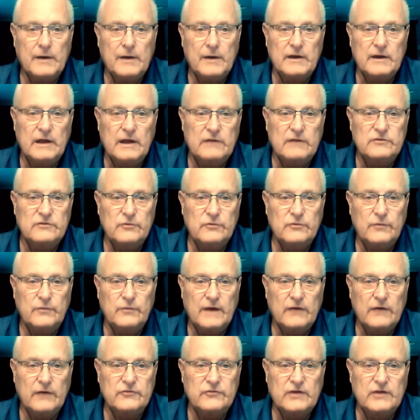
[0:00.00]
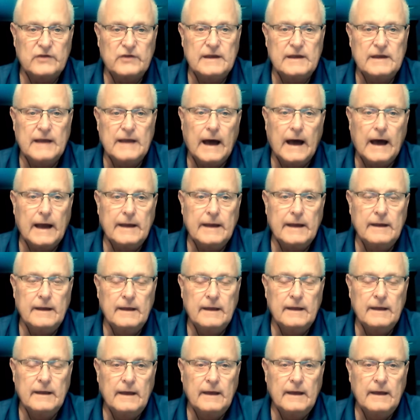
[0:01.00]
out in 2009